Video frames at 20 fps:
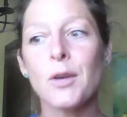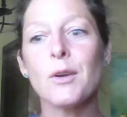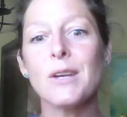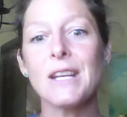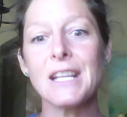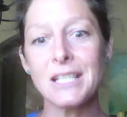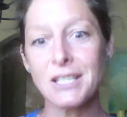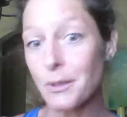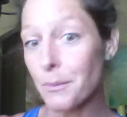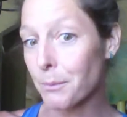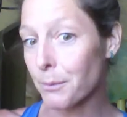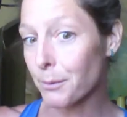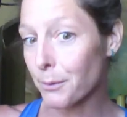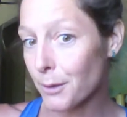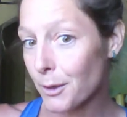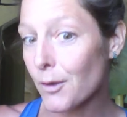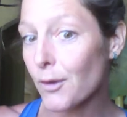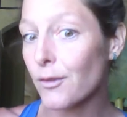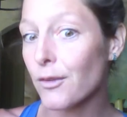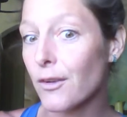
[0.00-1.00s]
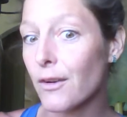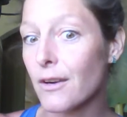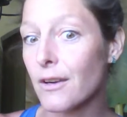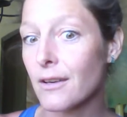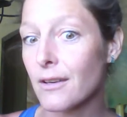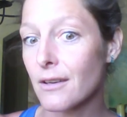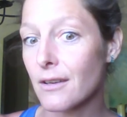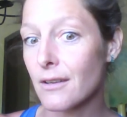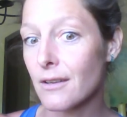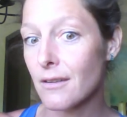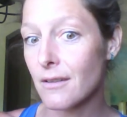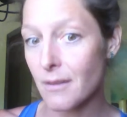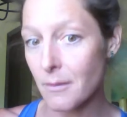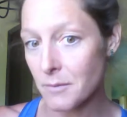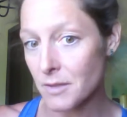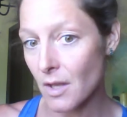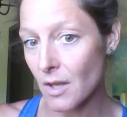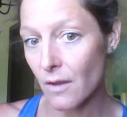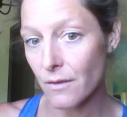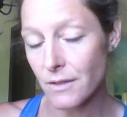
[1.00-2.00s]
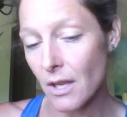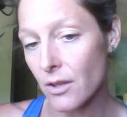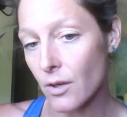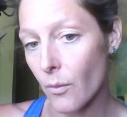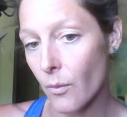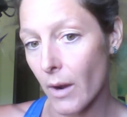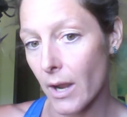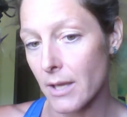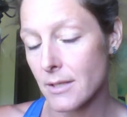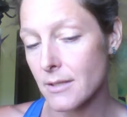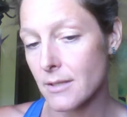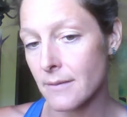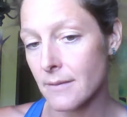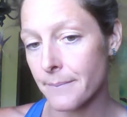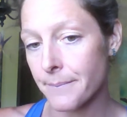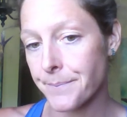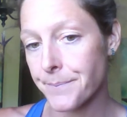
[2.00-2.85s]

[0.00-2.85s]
who needs to prove themselves otherwise.